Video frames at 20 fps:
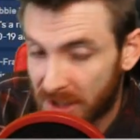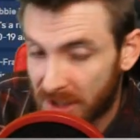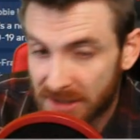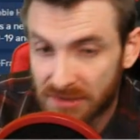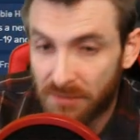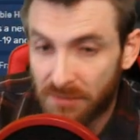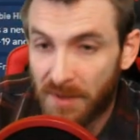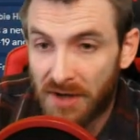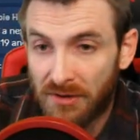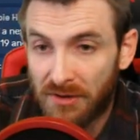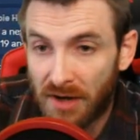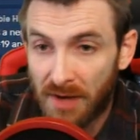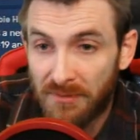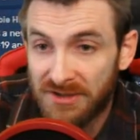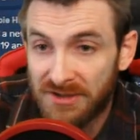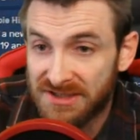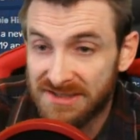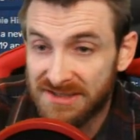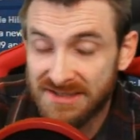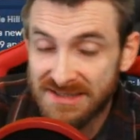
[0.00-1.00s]
no matter how
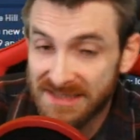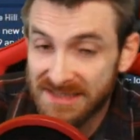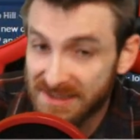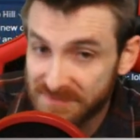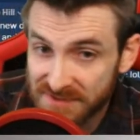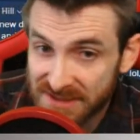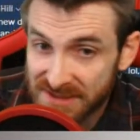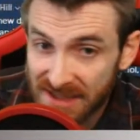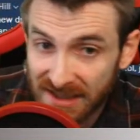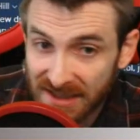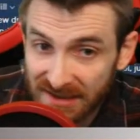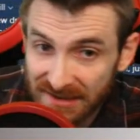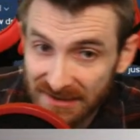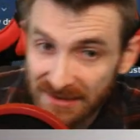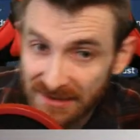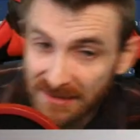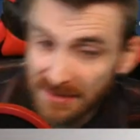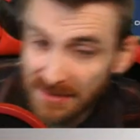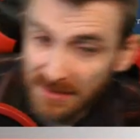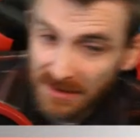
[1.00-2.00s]
much it dips. Like,
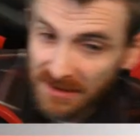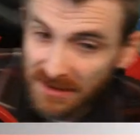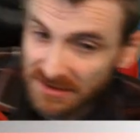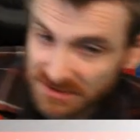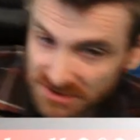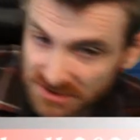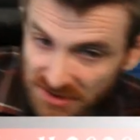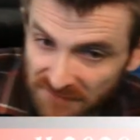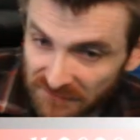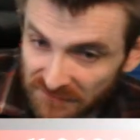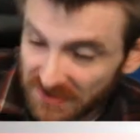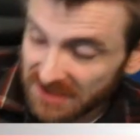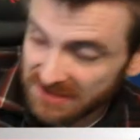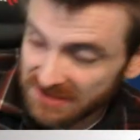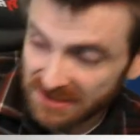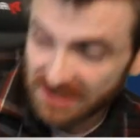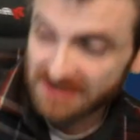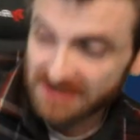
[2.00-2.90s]
it's, if anything, it's